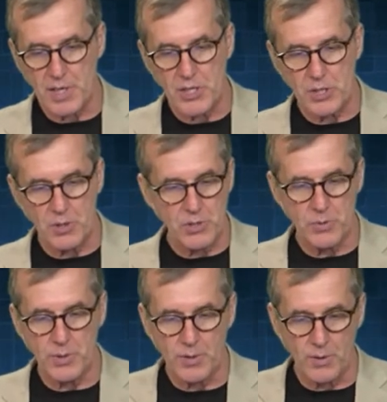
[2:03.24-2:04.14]
that I showed
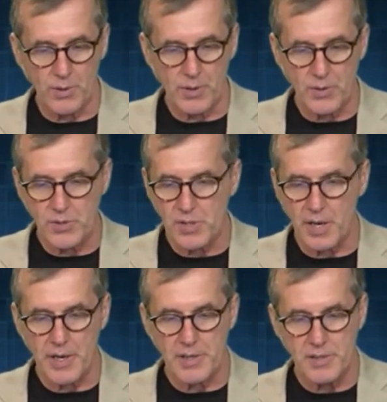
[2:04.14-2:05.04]
you in earlier
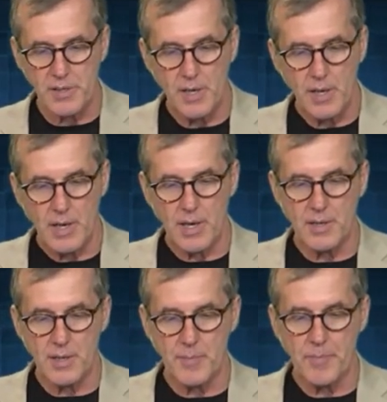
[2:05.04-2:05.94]
slides,
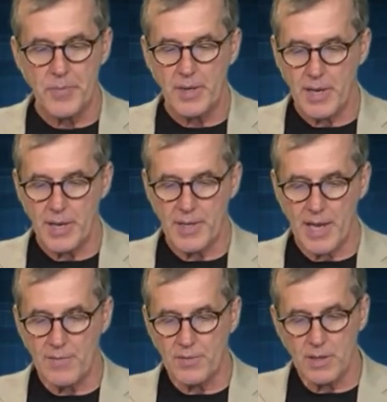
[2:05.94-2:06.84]
and they
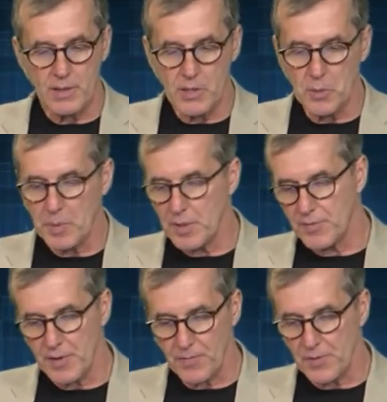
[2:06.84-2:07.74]
have a little bit
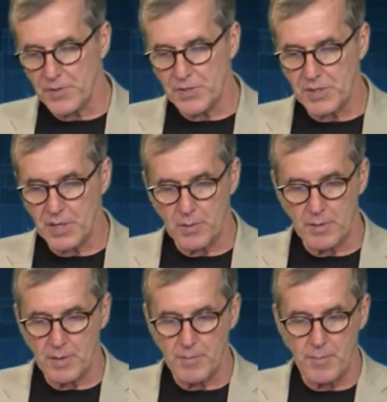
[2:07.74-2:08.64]
of difference,
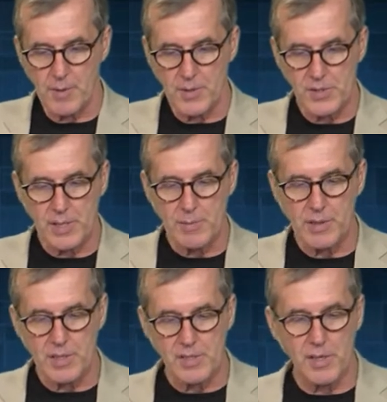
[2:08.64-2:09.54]

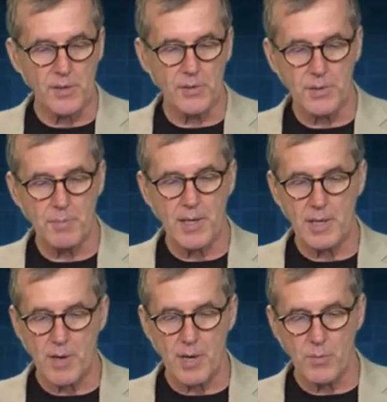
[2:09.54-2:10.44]
seemingly subtle,
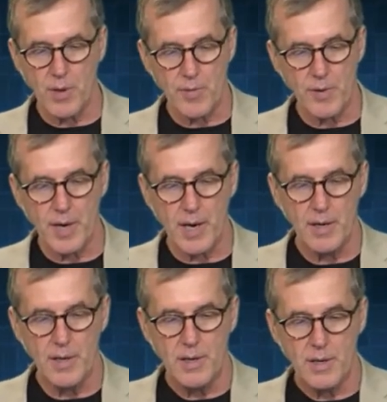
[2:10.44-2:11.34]
depending upon whether or
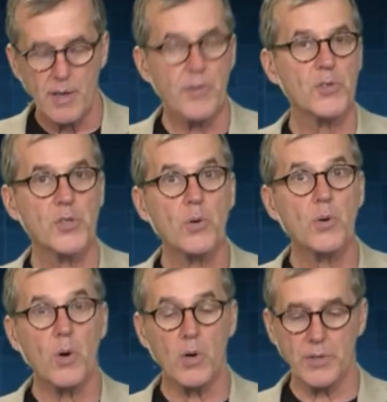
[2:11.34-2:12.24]
not they're
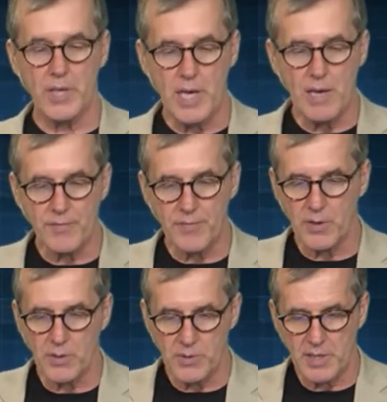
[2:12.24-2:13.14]
so-called heat
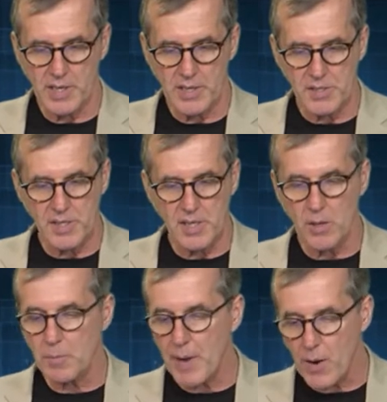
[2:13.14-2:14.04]
flow DSC
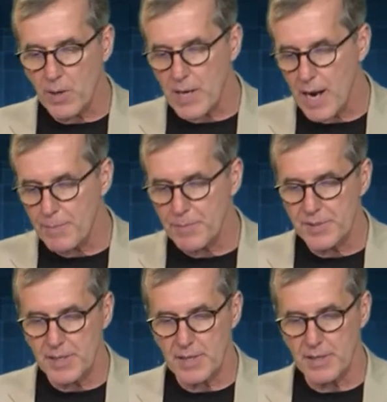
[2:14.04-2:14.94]
or power
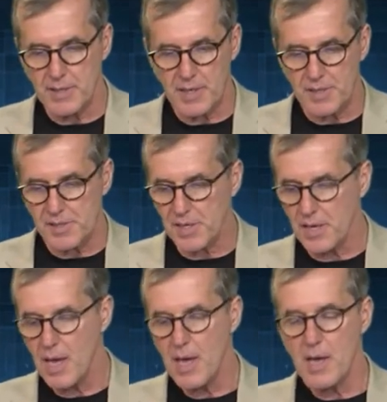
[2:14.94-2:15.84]
compensated
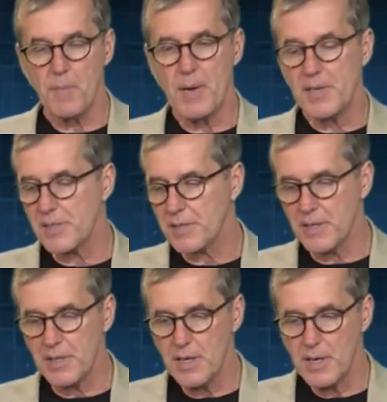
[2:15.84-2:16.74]
DSC.
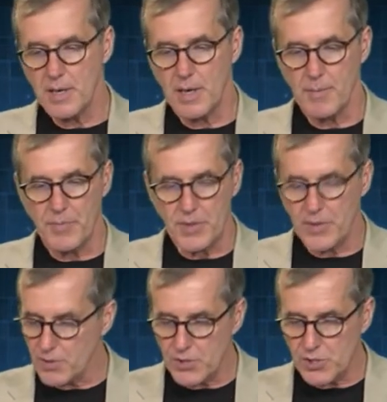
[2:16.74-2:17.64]
Basically,
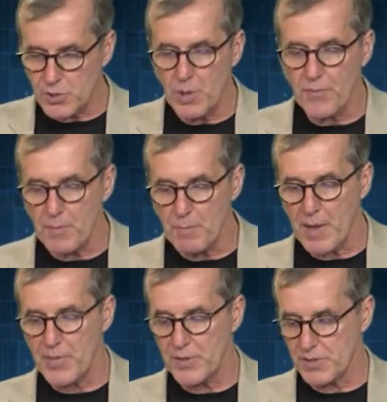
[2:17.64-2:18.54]
they're just two different
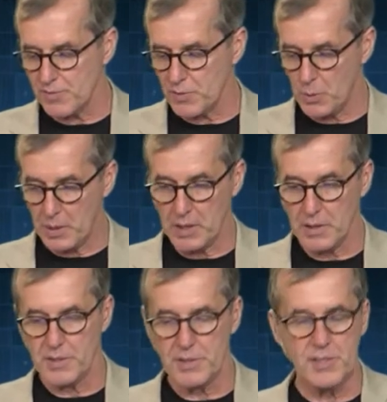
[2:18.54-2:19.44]
methods of
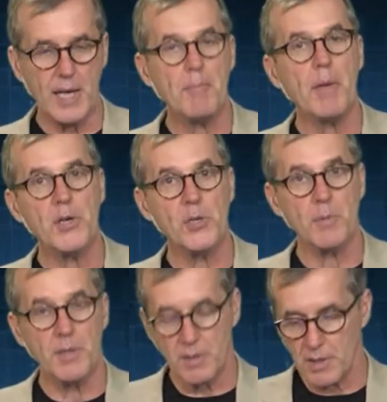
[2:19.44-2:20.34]
doing the same
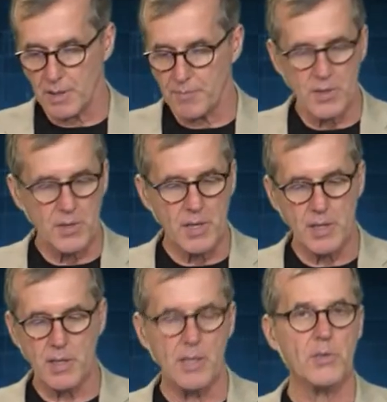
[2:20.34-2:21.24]
measurement,
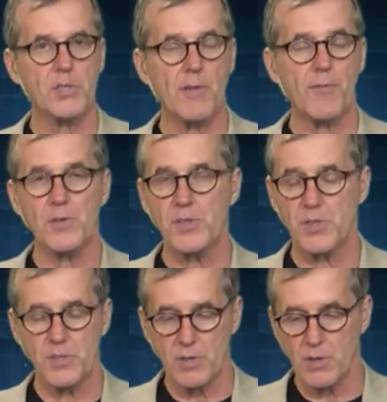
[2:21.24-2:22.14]
and those
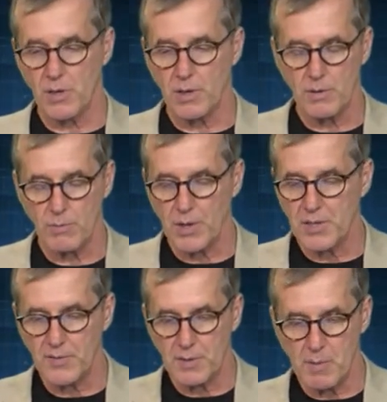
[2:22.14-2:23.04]
differences are
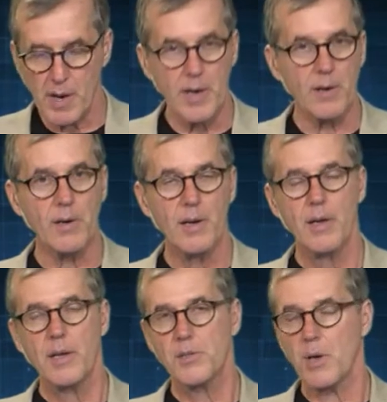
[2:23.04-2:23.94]
relatively minor.
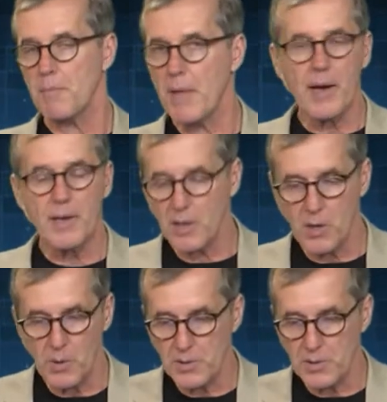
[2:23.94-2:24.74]
So I'm not going to go